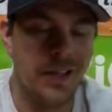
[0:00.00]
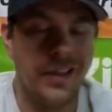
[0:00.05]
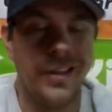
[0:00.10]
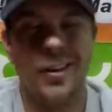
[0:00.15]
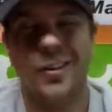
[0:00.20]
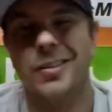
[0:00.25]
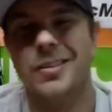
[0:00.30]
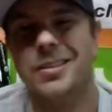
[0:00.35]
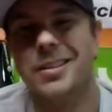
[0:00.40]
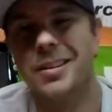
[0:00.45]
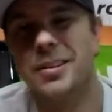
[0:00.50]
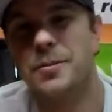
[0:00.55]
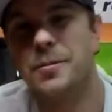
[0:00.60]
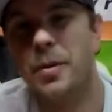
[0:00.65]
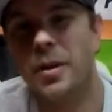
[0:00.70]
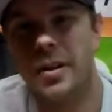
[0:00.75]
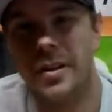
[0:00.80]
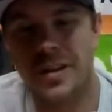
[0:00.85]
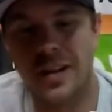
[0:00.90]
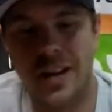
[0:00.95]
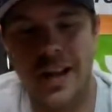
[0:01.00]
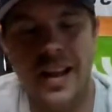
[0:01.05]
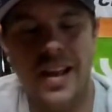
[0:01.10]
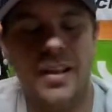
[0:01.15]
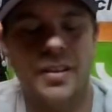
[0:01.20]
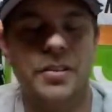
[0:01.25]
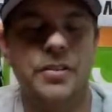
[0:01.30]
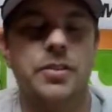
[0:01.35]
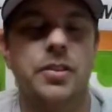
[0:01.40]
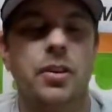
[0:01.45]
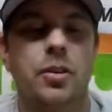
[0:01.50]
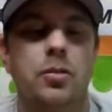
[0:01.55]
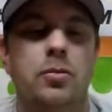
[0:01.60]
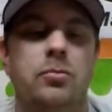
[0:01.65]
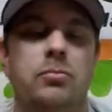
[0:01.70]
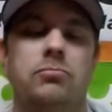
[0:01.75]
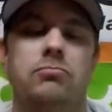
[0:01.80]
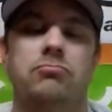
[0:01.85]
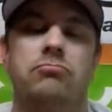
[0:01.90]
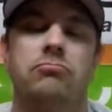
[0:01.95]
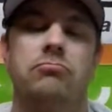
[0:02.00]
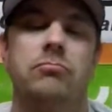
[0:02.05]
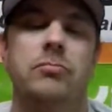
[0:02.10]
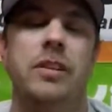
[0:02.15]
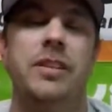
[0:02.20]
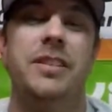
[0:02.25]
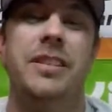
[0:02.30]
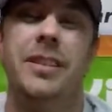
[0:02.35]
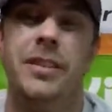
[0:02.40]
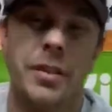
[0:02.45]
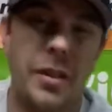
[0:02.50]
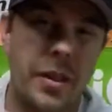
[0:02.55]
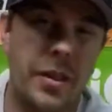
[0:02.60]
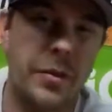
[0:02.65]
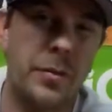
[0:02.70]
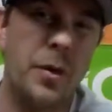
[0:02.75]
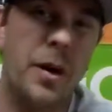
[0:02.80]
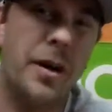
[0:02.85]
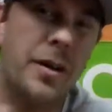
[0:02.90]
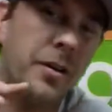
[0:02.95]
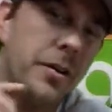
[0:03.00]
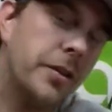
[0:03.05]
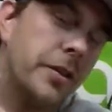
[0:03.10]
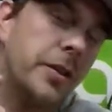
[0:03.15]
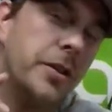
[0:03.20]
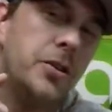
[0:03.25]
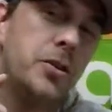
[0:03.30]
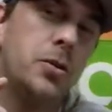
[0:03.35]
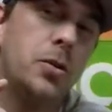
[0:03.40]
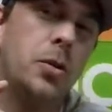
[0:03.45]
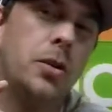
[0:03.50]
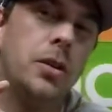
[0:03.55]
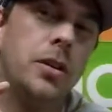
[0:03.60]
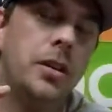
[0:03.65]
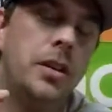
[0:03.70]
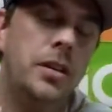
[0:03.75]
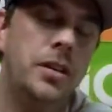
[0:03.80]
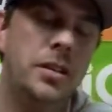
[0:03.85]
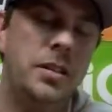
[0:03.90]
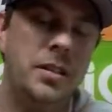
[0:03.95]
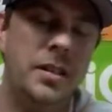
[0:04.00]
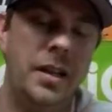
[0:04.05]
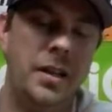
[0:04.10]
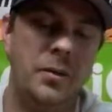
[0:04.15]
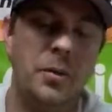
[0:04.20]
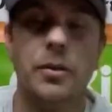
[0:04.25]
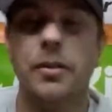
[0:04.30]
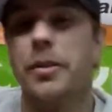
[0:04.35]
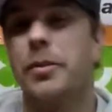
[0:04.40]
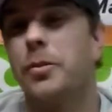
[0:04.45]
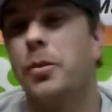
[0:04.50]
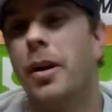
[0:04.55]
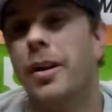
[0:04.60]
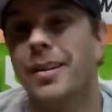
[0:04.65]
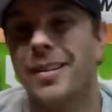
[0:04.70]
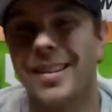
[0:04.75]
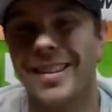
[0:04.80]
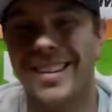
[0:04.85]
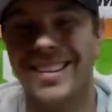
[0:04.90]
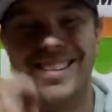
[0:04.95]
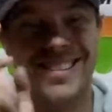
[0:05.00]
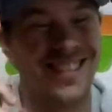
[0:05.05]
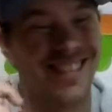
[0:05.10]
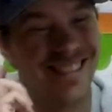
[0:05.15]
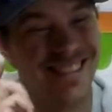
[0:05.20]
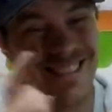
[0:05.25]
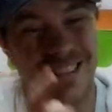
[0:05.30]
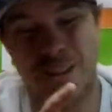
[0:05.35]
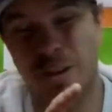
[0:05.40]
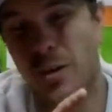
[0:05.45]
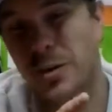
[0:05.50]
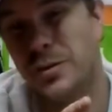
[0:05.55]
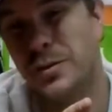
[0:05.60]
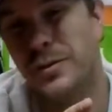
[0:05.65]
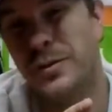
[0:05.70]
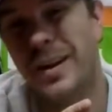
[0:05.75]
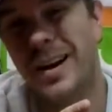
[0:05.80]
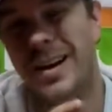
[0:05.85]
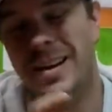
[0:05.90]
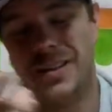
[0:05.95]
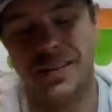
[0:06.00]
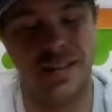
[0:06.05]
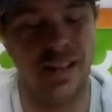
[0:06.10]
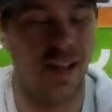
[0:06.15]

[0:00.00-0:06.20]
You know, he's got small little hands, so it's either the throttle or the controller, and well, the throttle it is because it goes fast